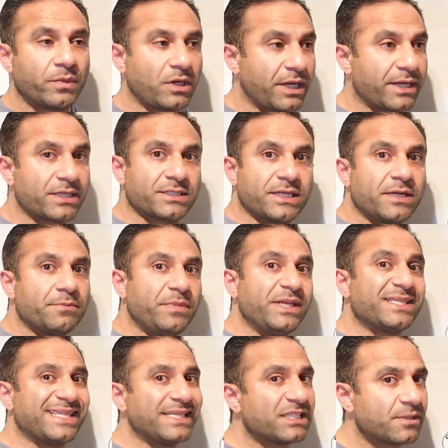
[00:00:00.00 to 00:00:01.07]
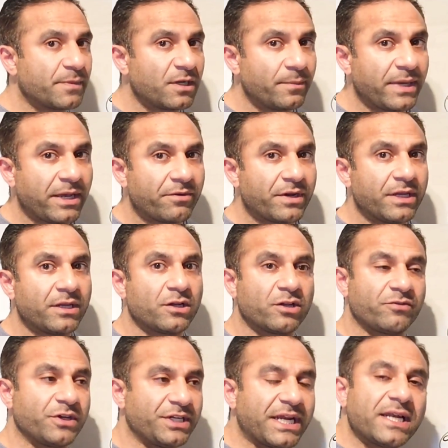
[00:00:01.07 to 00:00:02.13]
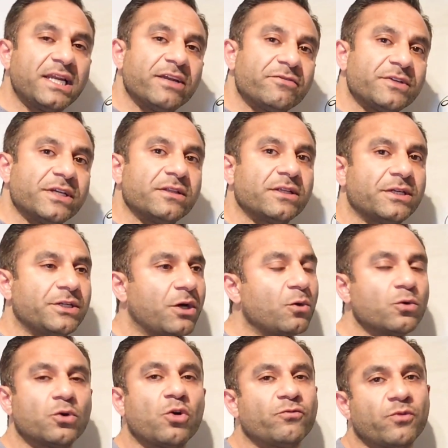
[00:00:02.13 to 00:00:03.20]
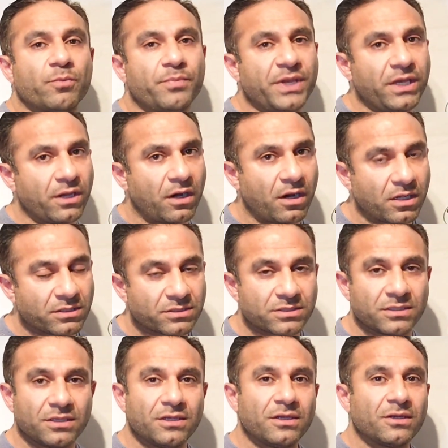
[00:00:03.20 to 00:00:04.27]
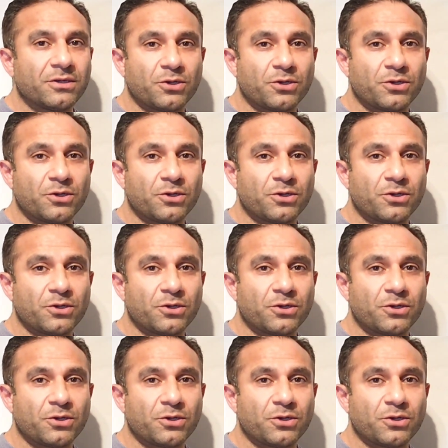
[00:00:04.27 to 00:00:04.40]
But like I said, be sensible about it. If you're deadlifting, then don't go for PRs.